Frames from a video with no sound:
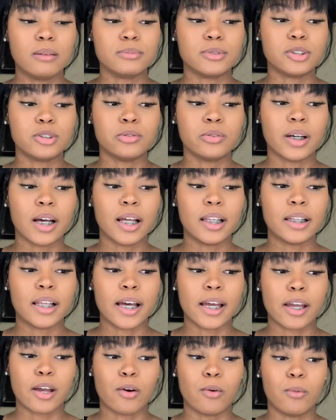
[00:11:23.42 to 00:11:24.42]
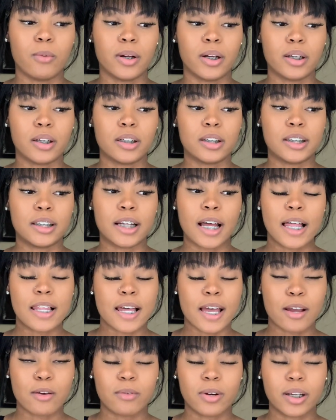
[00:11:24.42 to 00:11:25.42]
Did I like
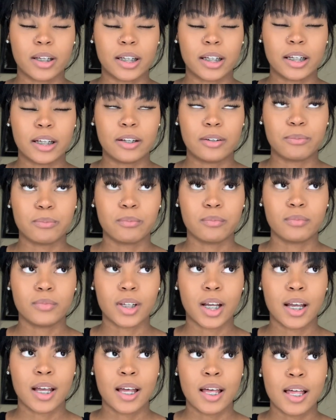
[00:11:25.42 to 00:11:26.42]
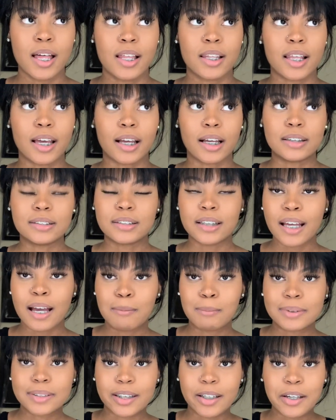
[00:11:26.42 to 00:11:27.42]
working there? Like I said, I'm
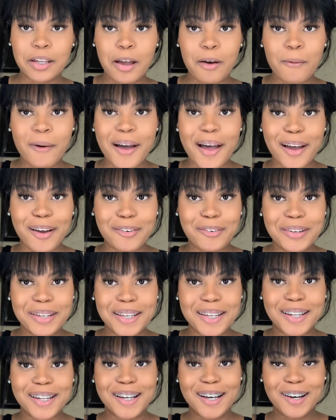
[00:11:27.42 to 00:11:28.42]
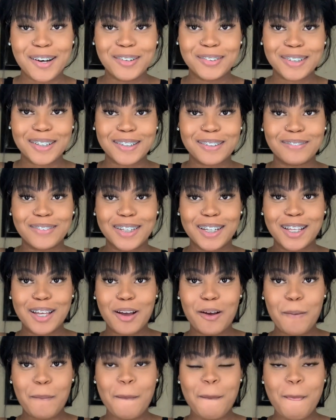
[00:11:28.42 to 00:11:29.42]
going to tell y'all why I quit in a whole nother
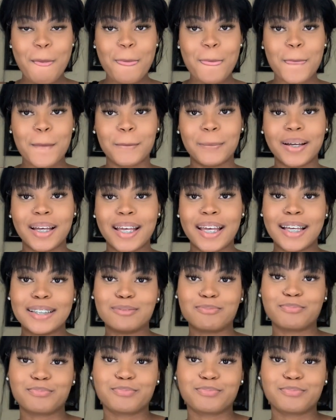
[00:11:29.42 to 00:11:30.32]
video. But